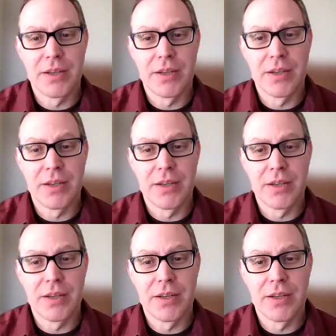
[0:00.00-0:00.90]
In
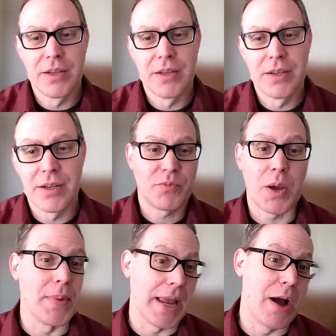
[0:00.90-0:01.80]
addition,
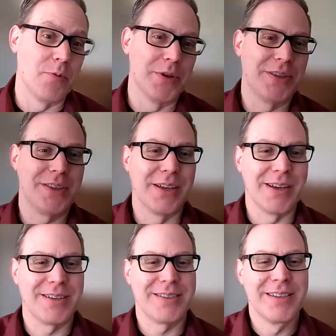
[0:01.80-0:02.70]
coming out with
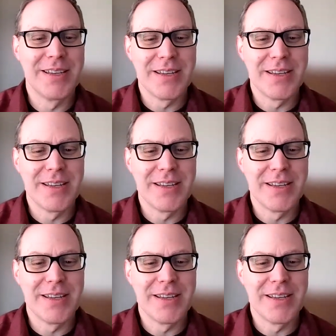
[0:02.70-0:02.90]
an